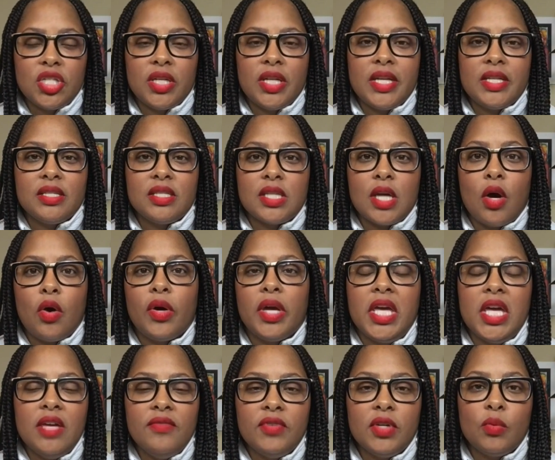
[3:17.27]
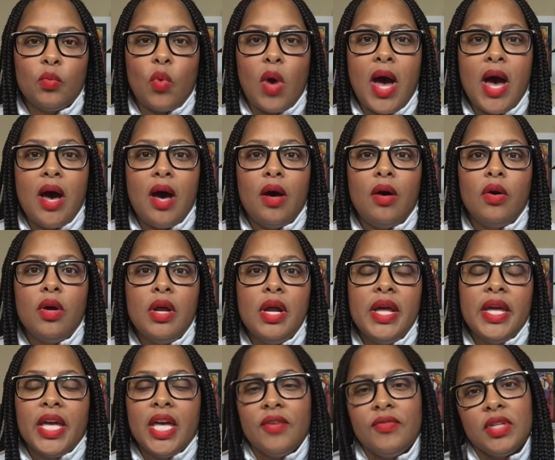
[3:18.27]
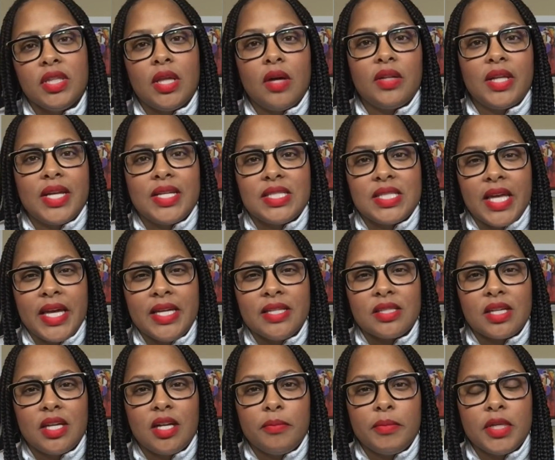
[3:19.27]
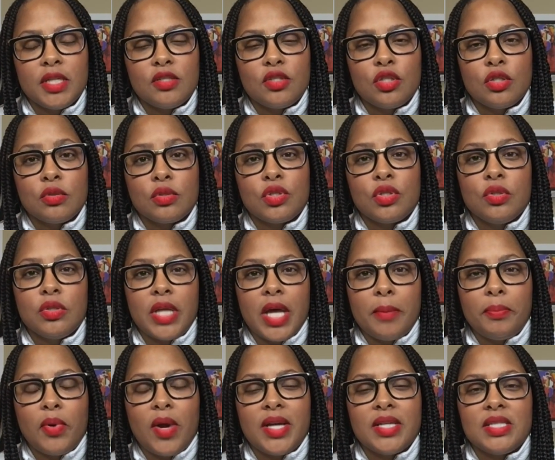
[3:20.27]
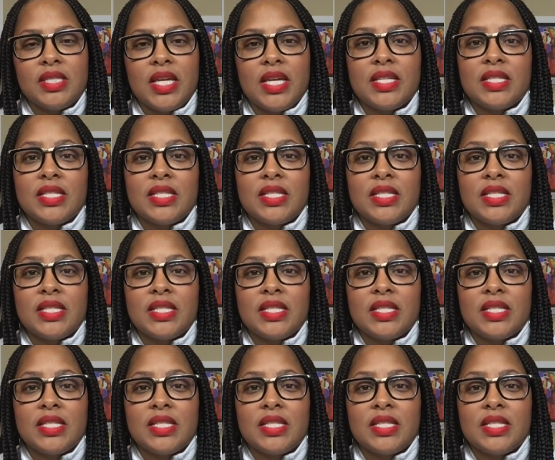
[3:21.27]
And so even while even though they say it's going to be a two-day process,